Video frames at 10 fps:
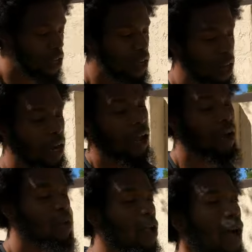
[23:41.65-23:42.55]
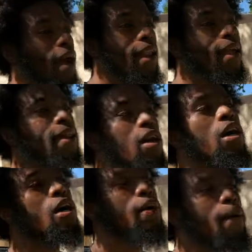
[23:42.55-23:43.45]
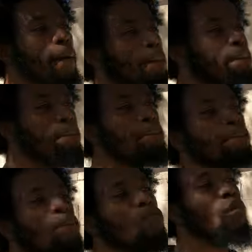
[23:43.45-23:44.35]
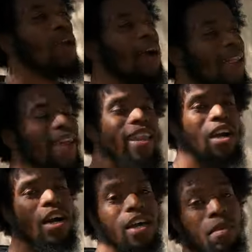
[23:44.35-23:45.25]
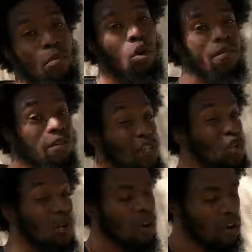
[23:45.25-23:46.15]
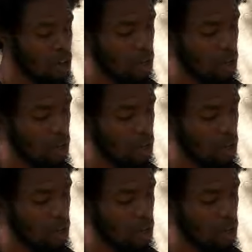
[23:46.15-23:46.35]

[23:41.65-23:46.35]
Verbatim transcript: Check it out. I gotta get a I gotta get a cutting board for sure.